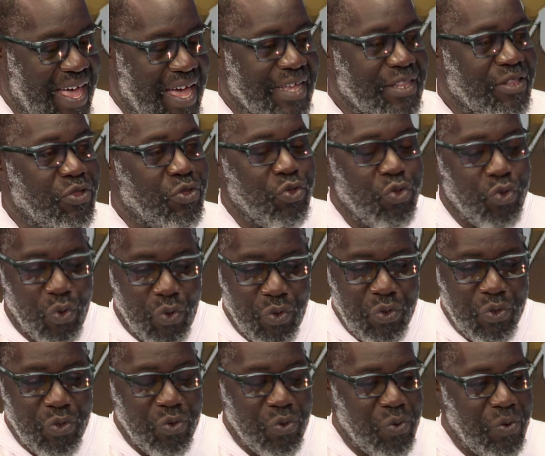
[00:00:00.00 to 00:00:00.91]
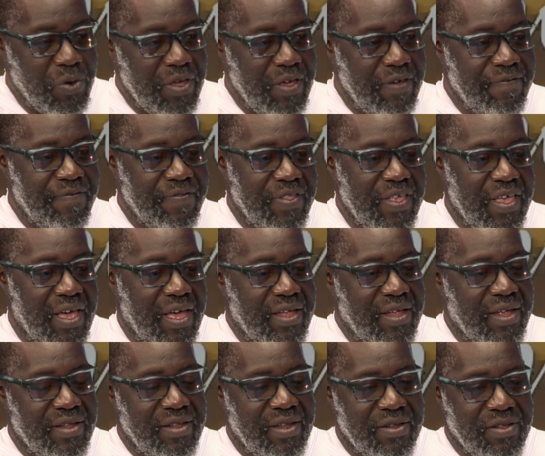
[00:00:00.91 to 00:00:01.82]
I don't know if they
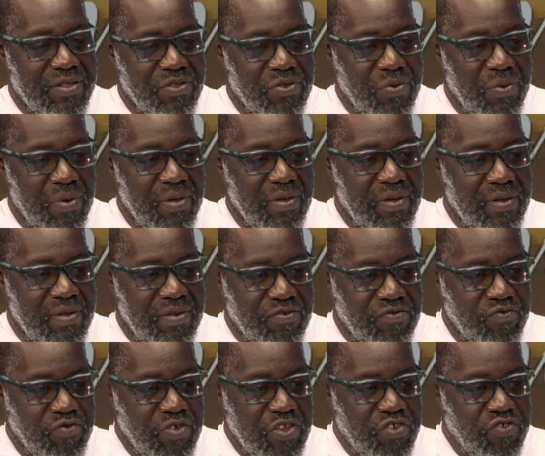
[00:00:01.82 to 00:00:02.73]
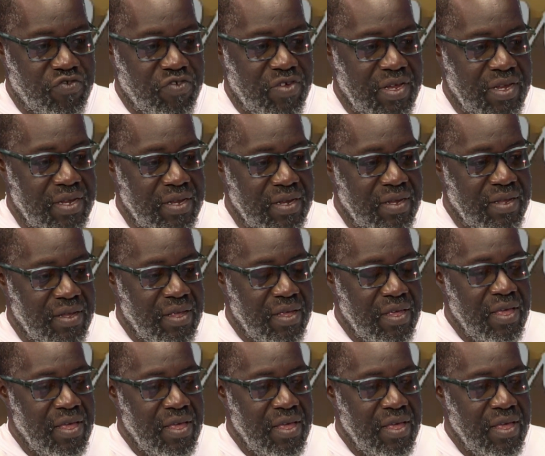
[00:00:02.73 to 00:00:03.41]
are retrained.